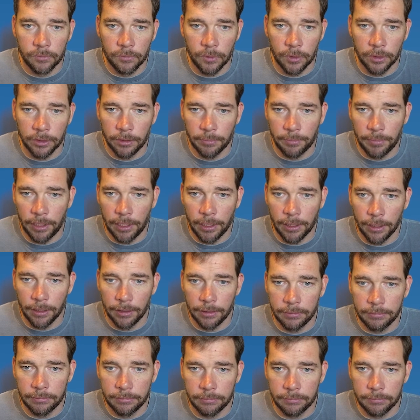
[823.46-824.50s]
We'll
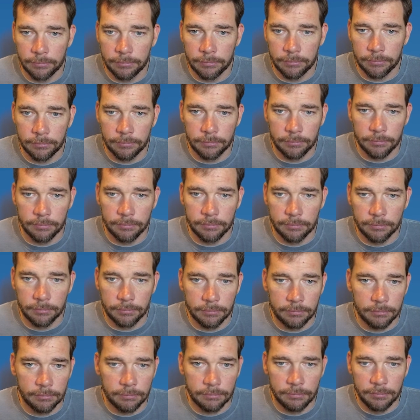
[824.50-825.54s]
depart
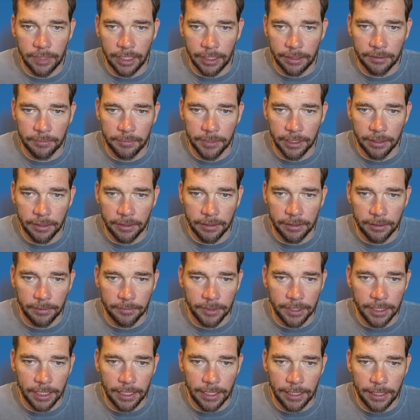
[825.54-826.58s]
next month
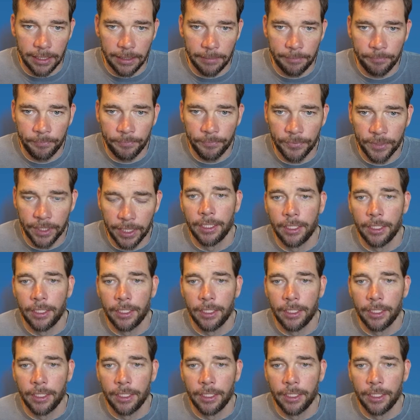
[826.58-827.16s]
sometime.